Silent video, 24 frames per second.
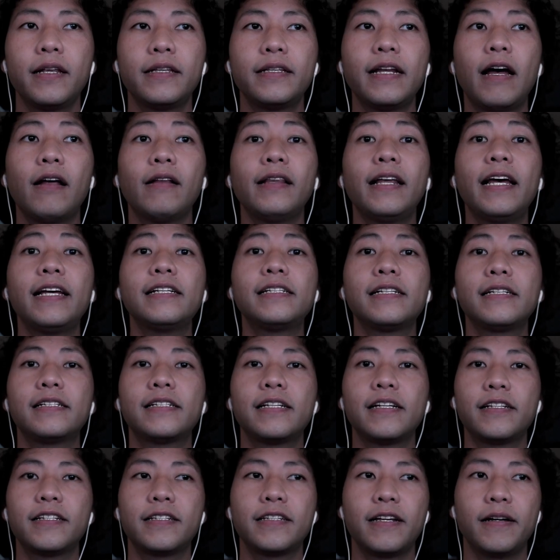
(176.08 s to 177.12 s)
Now, lacing
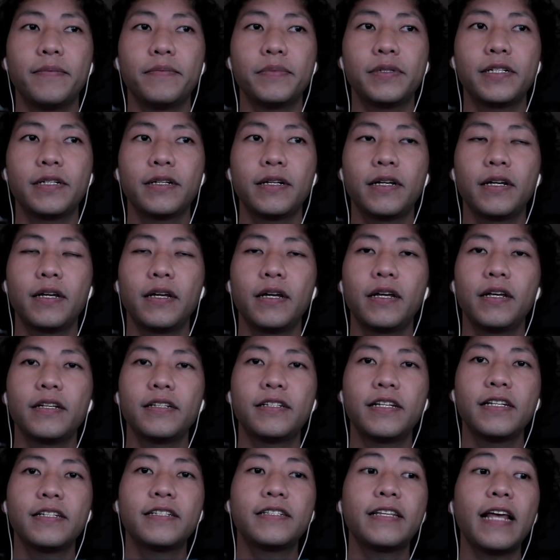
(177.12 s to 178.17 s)
systems,
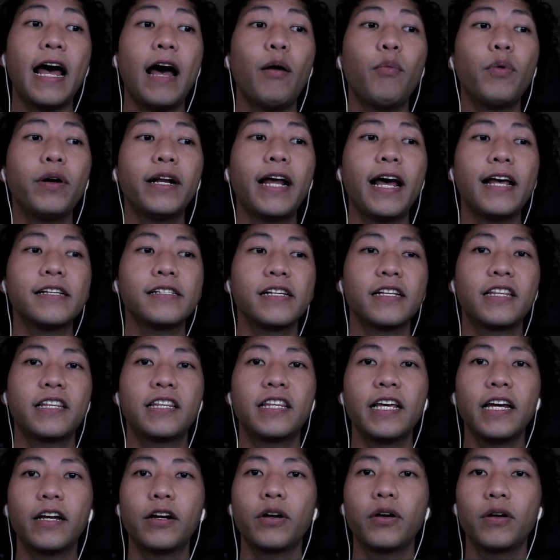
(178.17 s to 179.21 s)
since that one has a
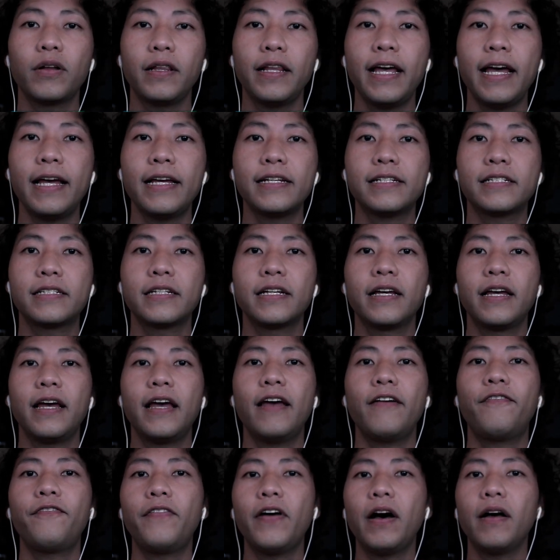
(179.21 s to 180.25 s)
thicker lace,
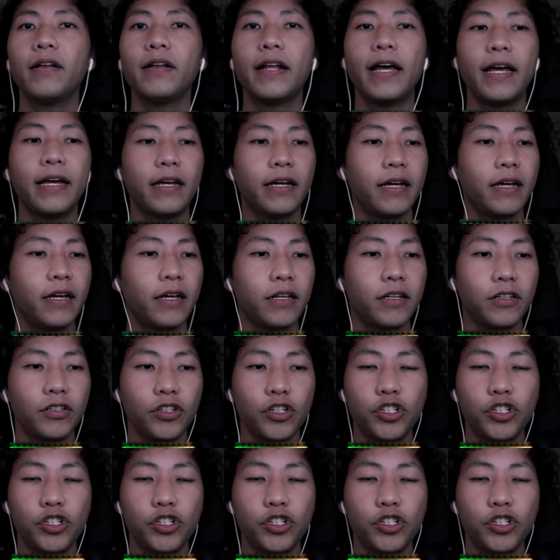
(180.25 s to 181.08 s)
it felt like the